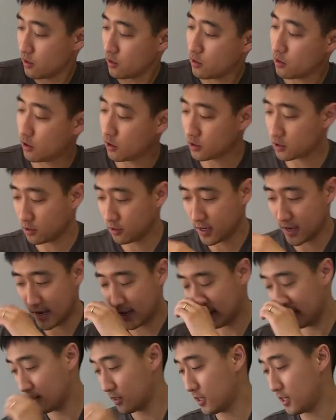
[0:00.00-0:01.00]
You also
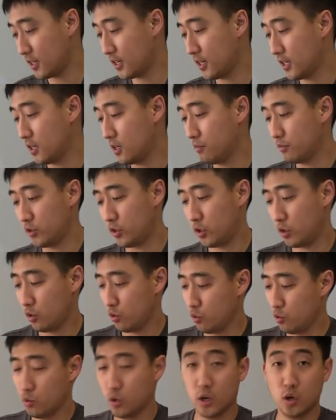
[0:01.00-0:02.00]
get um,
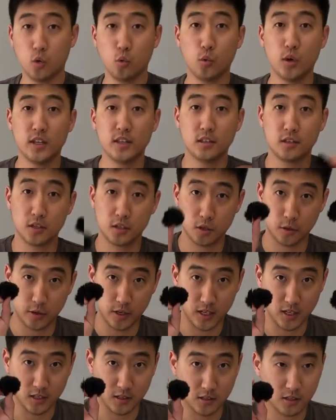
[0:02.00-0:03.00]
two
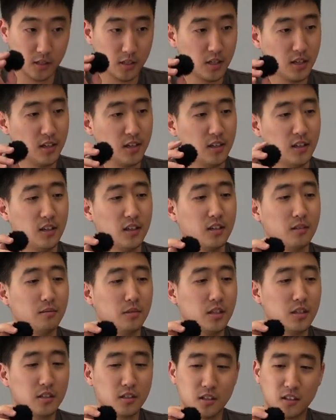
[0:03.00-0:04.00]
windscreens. Um,
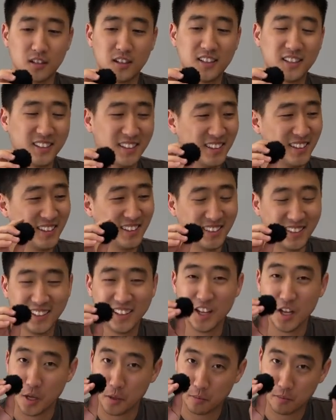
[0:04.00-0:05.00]
these are
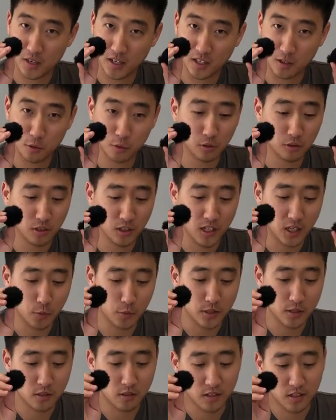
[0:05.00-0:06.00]
pretty cool looking
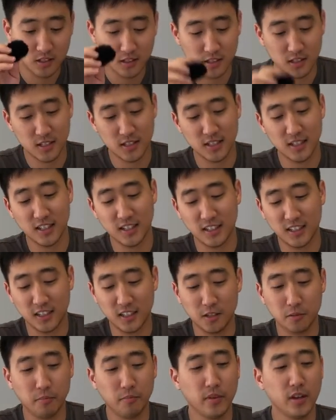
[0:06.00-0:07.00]
windscreens.
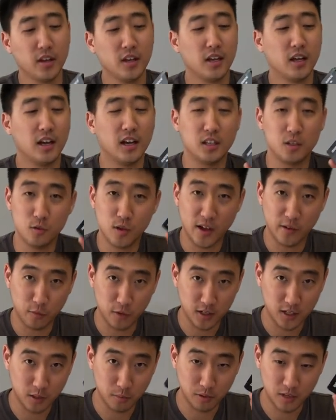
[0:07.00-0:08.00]
Um, I do have
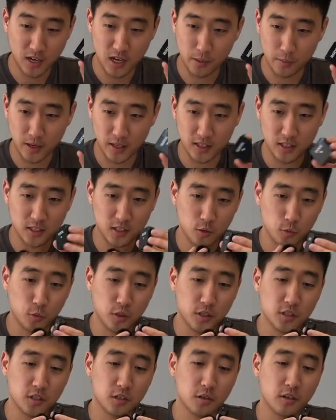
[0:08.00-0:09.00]
one complaint about this
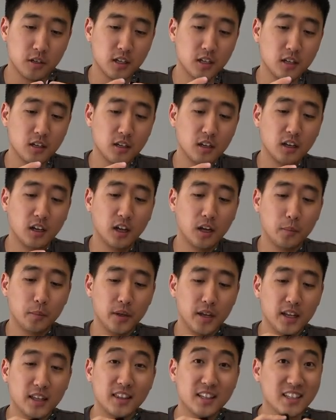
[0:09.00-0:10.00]
windscreen. Um,
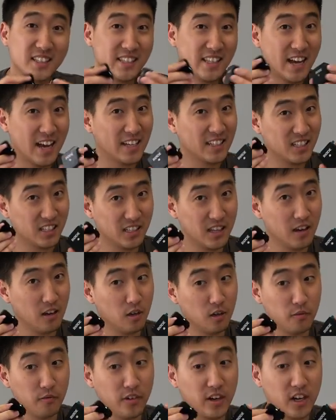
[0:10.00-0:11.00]
it does not stay
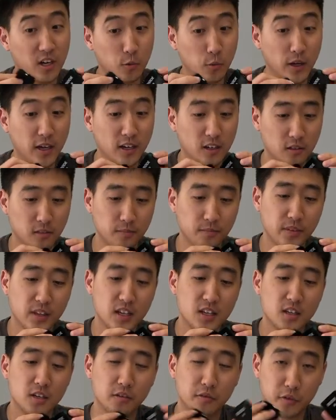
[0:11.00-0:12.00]
on very well.
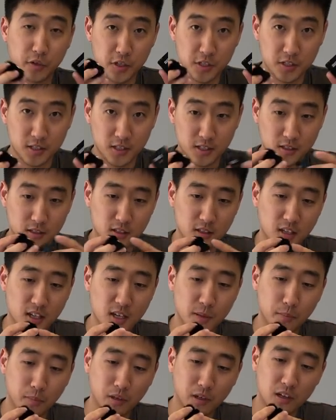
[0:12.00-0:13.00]
For instance,
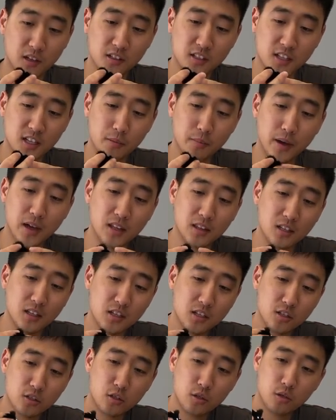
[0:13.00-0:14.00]
it plugs in by
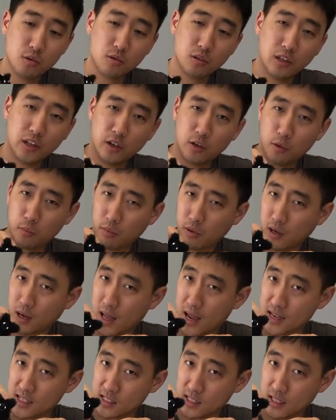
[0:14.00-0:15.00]
these two little
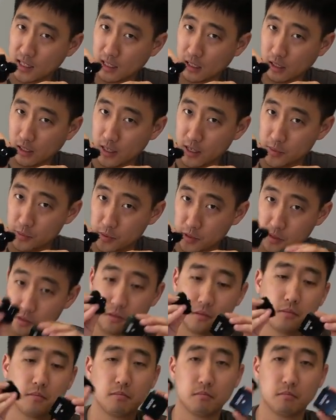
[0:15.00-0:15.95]
plastic clips,